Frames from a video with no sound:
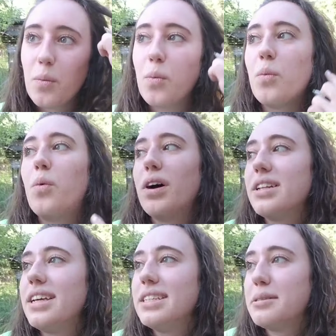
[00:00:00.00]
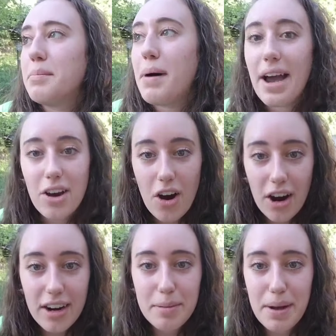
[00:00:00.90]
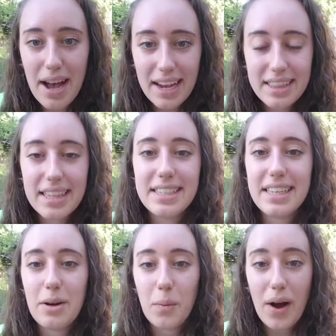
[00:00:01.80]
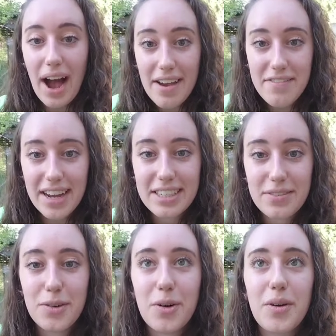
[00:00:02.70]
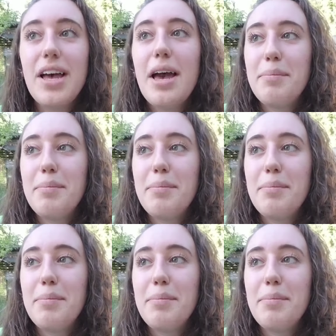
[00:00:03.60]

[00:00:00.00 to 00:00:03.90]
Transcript: what is my heart behind this and what I find difficult,